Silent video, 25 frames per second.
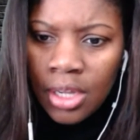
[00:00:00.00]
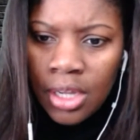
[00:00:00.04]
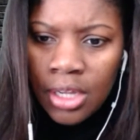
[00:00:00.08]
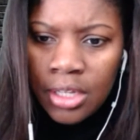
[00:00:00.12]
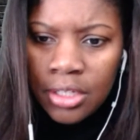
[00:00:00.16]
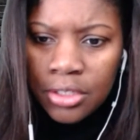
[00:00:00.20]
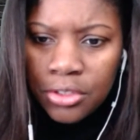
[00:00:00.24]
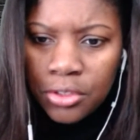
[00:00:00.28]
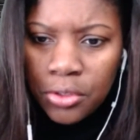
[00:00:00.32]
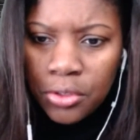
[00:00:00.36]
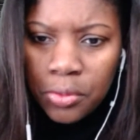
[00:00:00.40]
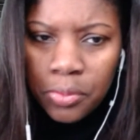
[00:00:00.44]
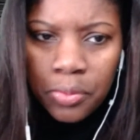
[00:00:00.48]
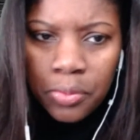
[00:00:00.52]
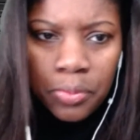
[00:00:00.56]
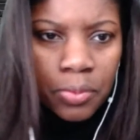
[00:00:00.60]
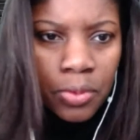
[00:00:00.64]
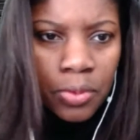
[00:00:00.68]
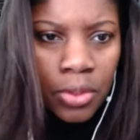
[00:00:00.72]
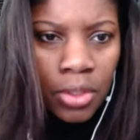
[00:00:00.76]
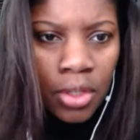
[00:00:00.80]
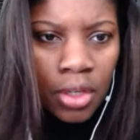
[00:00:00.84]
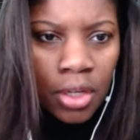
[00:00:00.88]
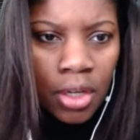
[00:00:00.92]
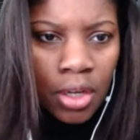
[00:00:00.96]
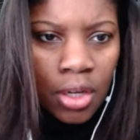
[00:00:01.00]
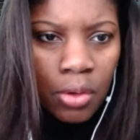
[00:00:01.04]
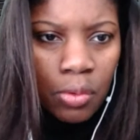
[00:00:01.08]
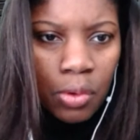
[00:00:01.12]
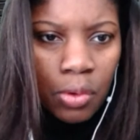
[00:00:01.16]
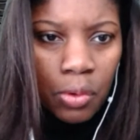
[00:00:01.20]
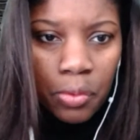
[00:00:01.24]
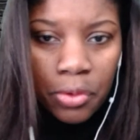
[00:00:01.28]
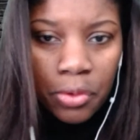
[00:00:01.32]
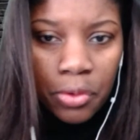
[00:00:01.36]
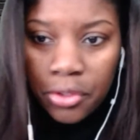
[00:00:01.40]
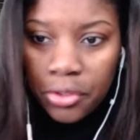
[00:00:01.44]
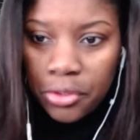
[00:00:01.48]
So what
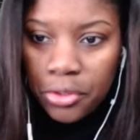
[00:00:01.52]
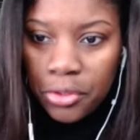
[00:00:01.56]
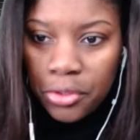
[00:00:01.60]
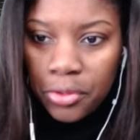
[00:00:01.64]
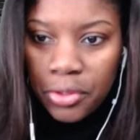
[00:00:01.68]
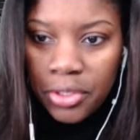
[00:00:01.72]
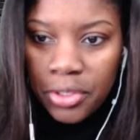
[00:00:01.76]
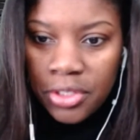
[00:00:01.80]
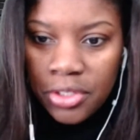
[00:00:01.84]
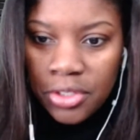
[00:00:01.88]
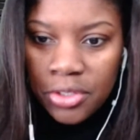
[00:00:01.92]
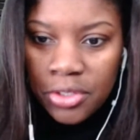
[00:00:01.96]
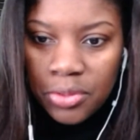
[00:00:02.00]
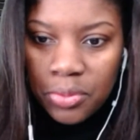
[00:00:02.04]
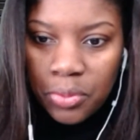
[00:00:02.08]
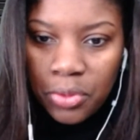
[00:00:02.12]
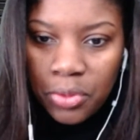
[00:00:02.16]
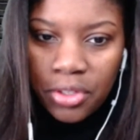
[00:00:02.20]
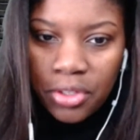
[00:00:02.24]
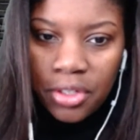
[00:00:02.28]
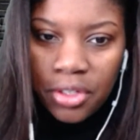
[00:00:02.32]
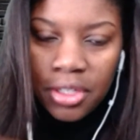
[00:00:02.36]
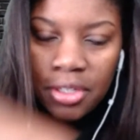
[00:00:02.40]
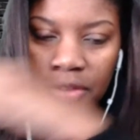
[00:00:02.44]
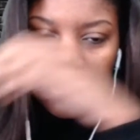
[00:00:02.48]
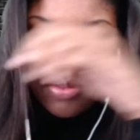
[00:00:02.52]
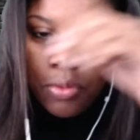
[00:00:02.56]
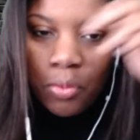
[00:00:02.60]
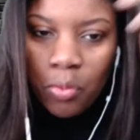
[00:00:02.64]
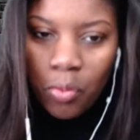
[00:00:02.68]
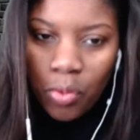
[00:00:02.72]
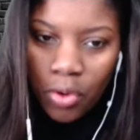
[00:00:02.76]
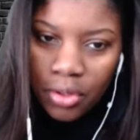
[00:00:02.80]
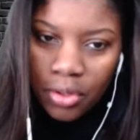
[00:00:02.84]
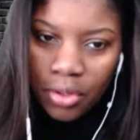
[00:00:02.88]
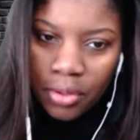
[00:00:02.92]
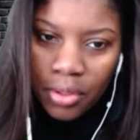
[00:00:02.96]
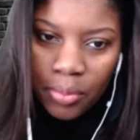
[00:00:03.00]
we're going to do is we're going to give
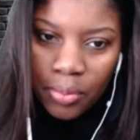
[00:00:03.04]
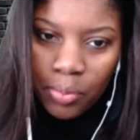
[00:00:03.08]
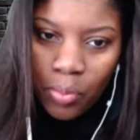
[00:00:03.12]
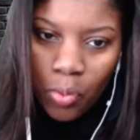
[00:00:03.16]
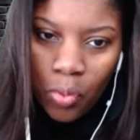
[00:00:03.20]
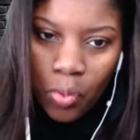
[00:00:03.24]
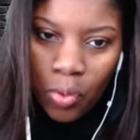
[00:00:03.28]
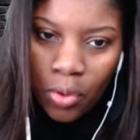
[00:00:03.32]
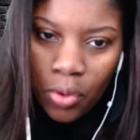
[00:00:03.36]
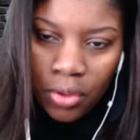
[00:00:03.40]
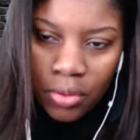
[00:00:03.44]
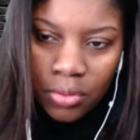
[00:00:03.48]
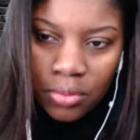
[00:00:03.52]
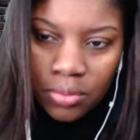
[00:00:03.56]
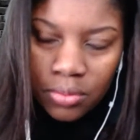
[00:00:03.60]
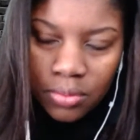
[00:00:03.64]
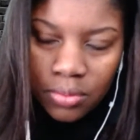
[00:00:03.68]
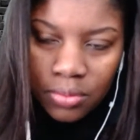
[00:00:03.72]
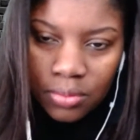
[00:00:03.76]
one more